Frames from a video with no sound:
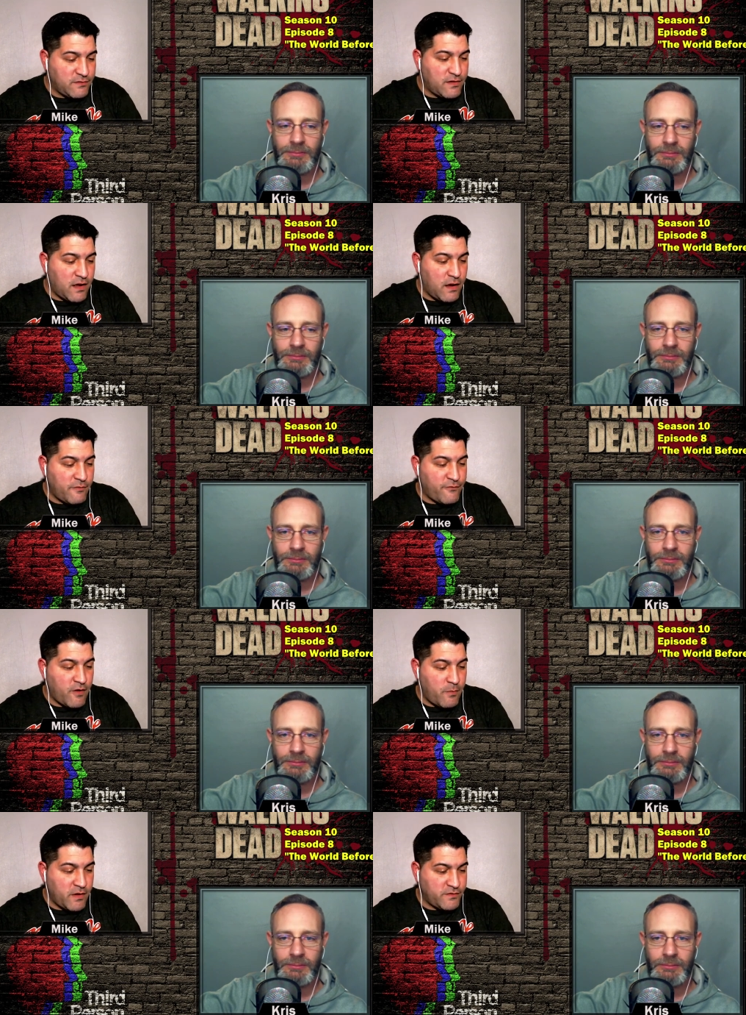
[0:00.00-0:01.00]
Speaker 1: uh,
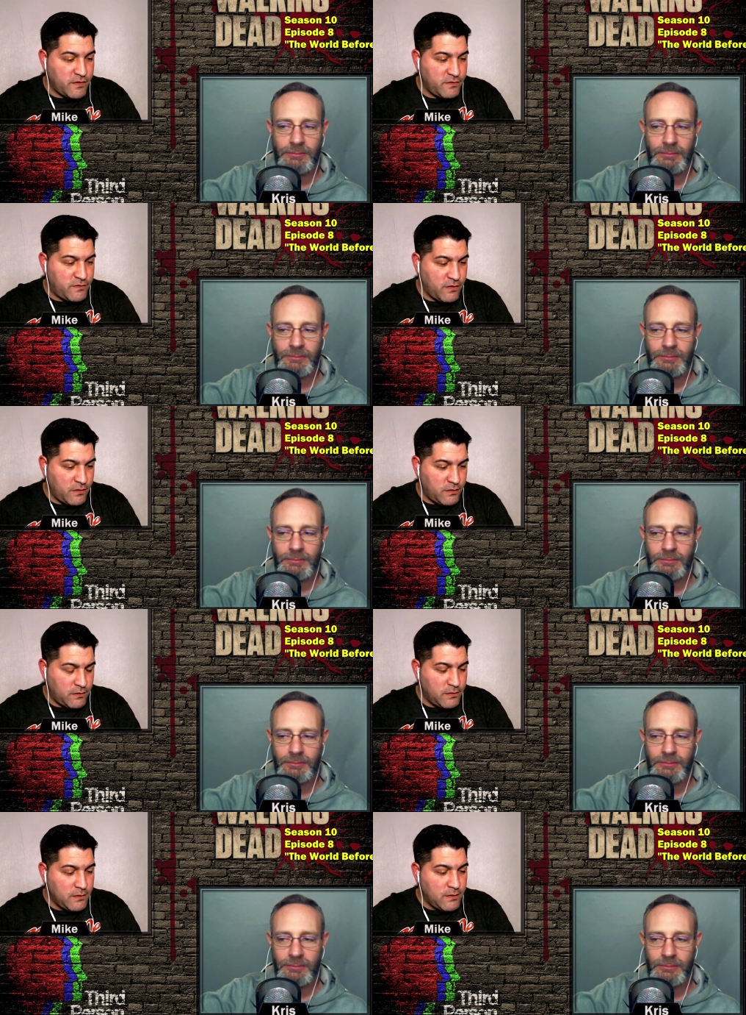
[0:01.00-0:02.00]
from us until
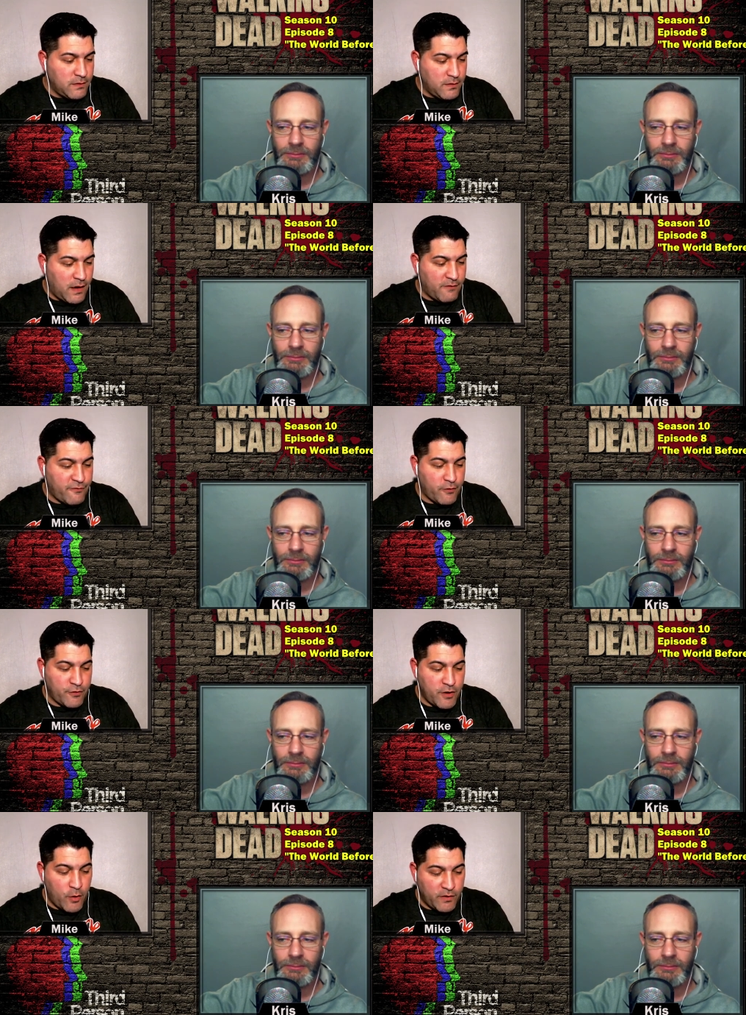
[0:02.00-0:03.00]
uh, further
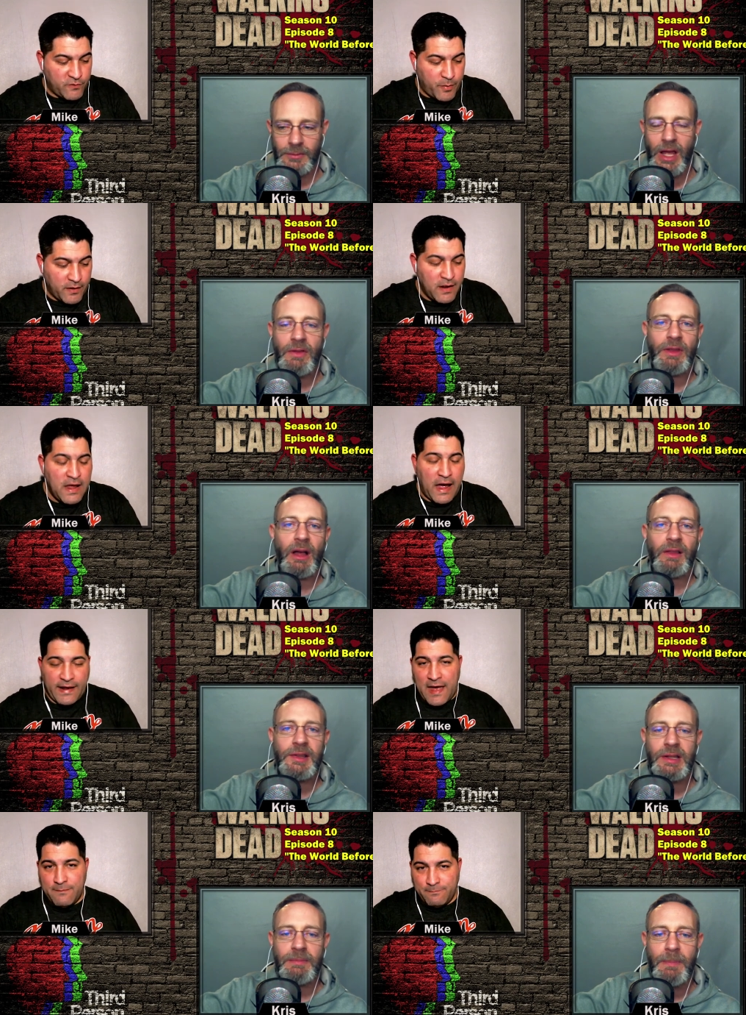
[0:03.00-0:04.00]
notice but and uh, again,
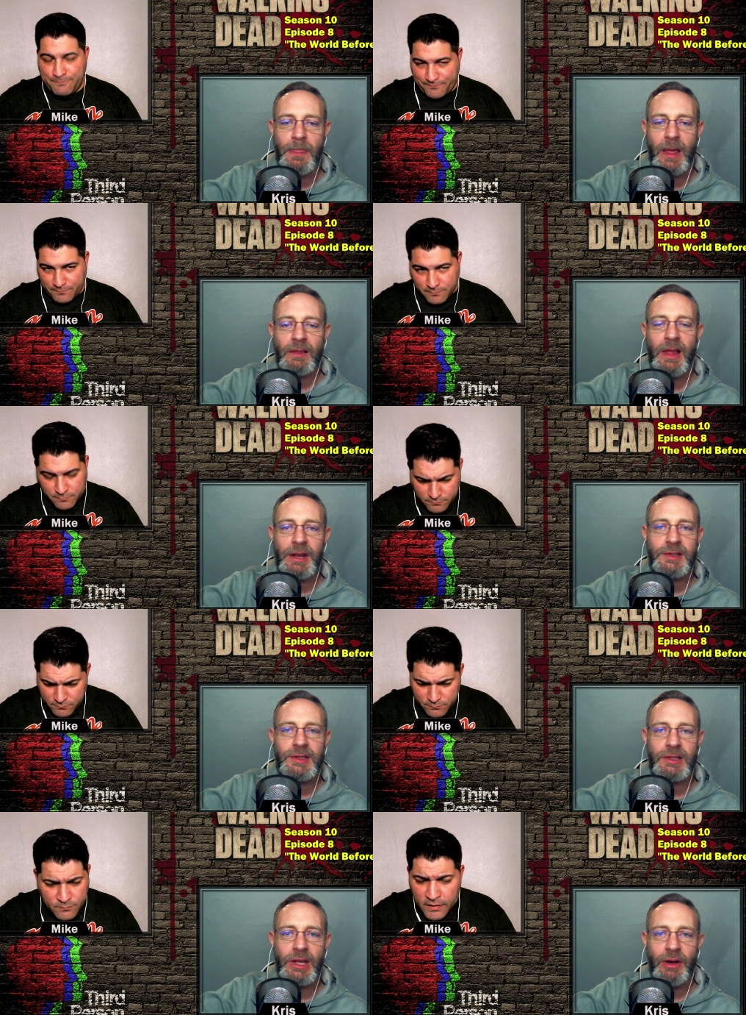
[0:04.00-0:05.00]
listen let
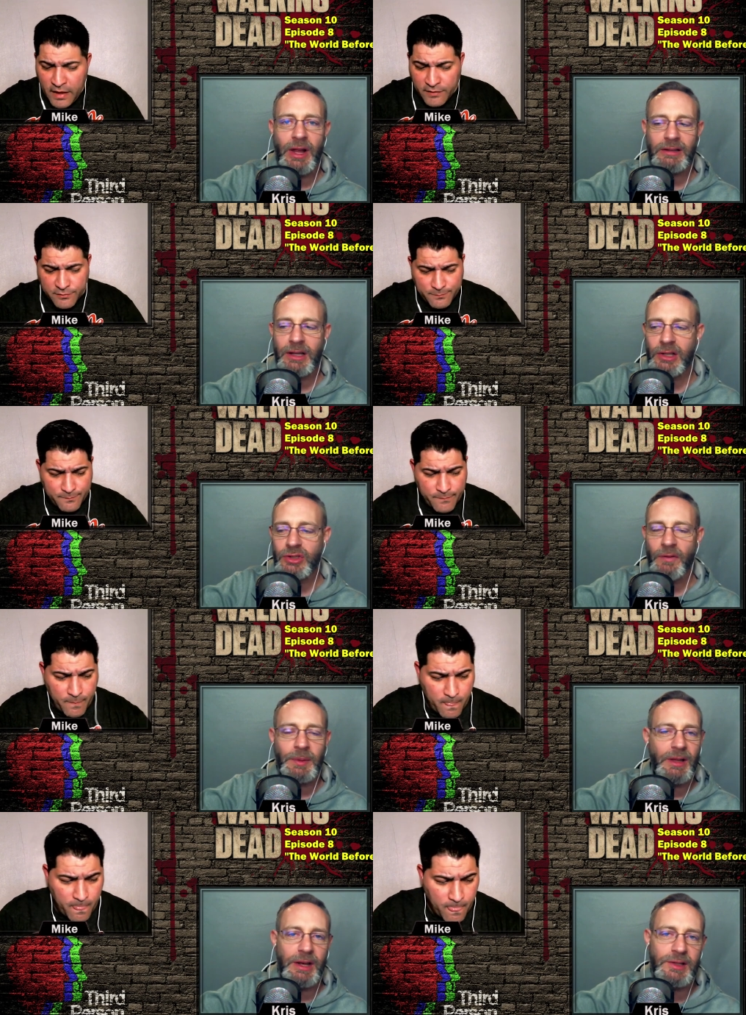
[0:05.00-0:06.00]
us, you know, yes. not to cut
Speaker 2: you off,
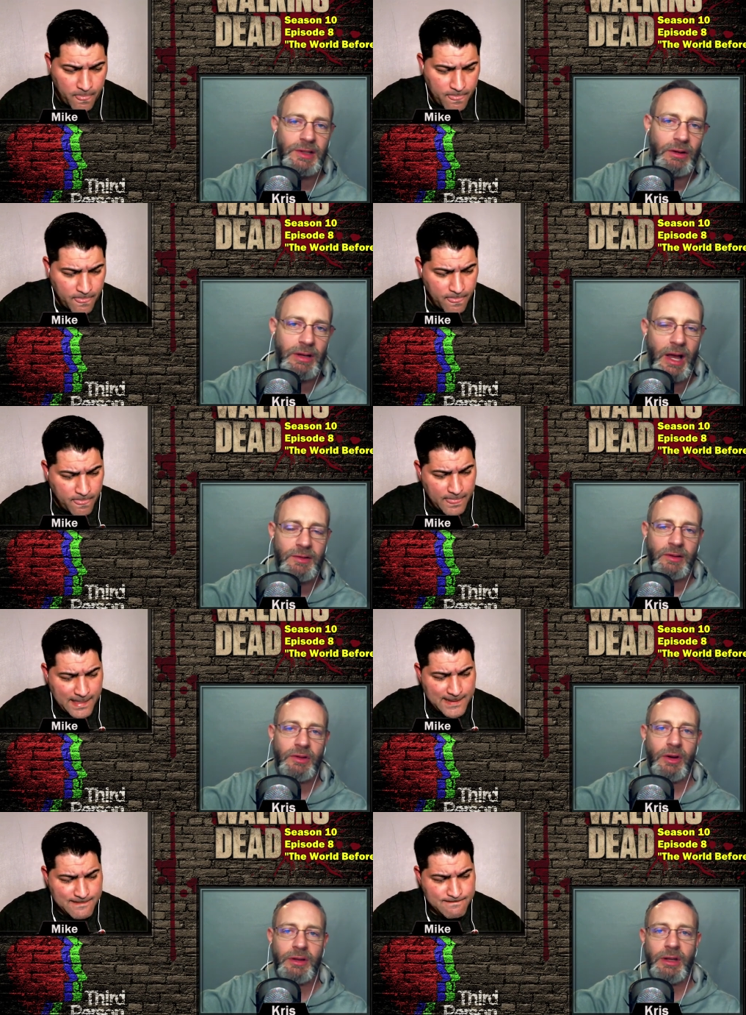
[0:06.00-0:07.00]
but let us, you know, guys,
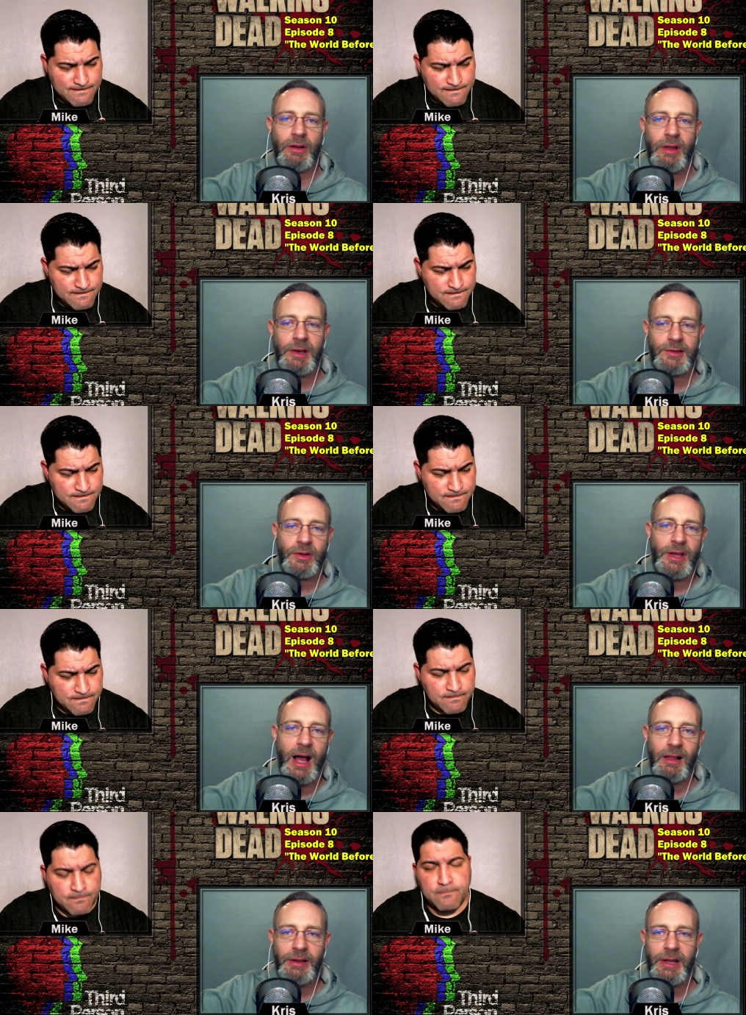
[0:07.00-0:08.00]
during, you know, let us know your
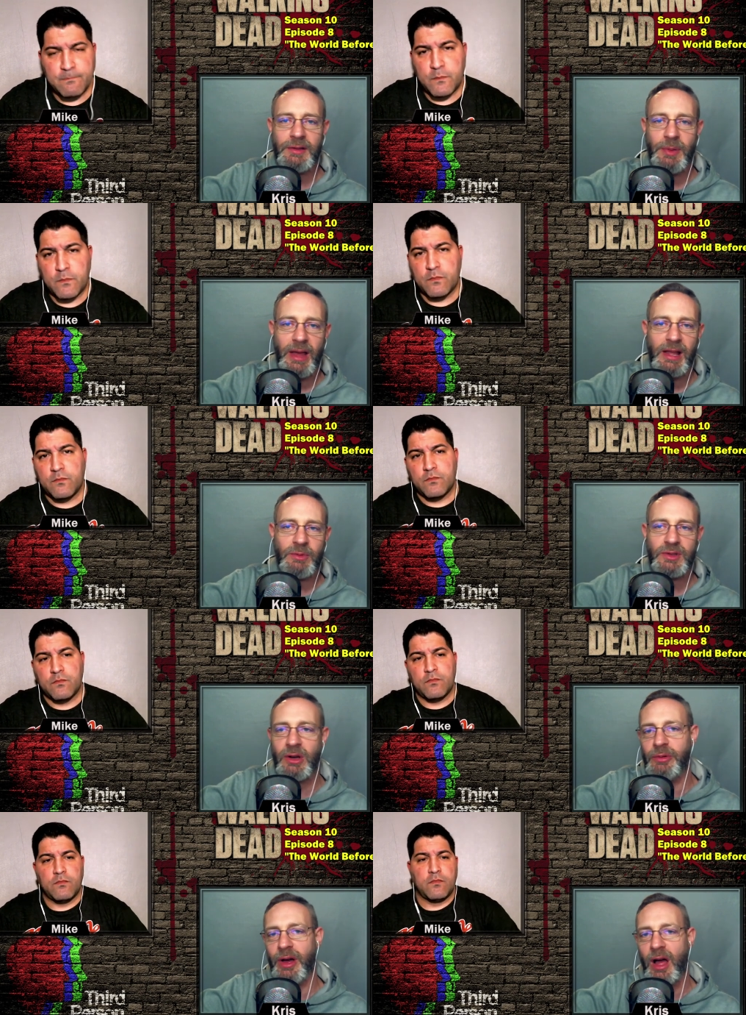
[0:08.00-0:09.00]
holidays plans, what's
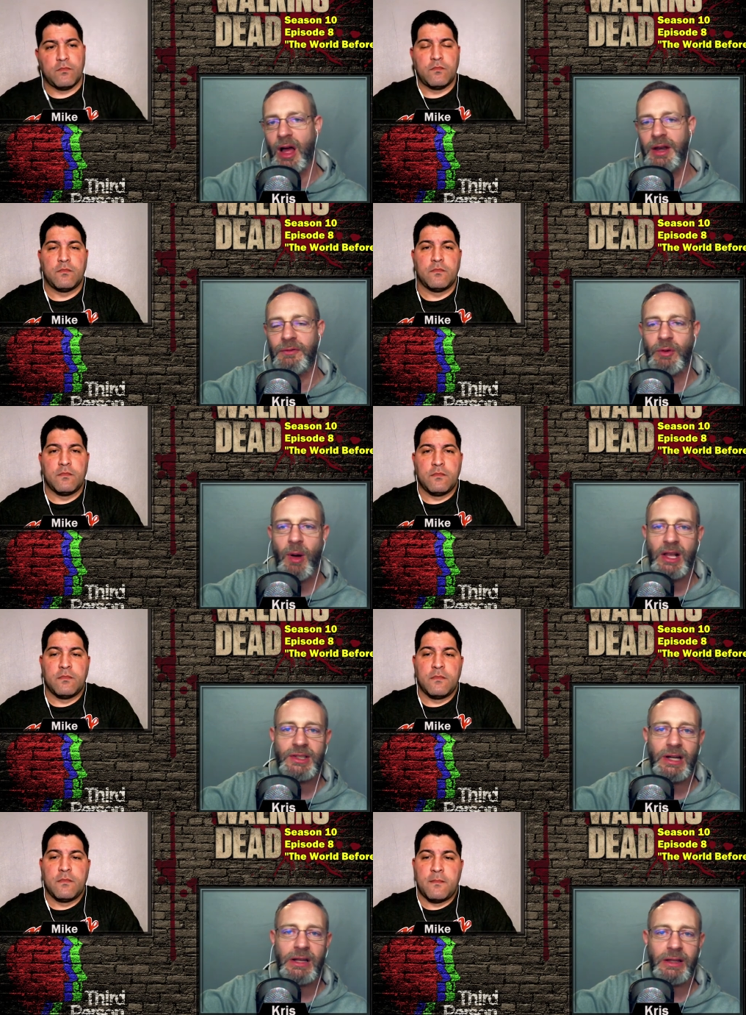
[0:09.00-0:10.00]
going on. If you're
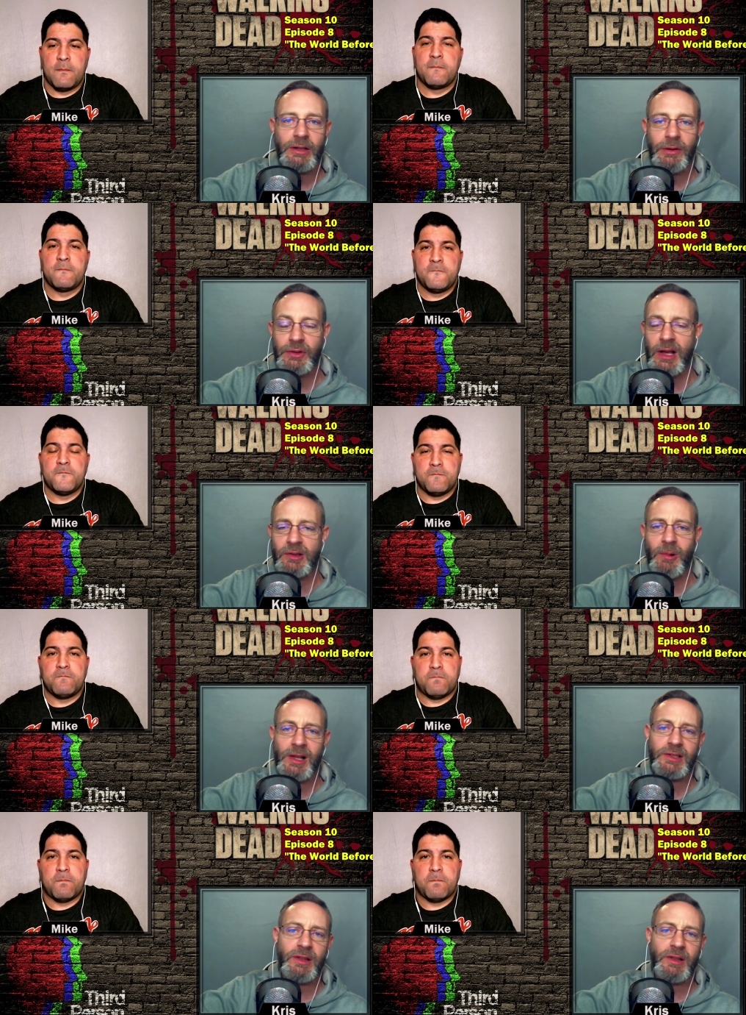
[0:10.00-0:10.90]
watching anything good, if you guys are watching The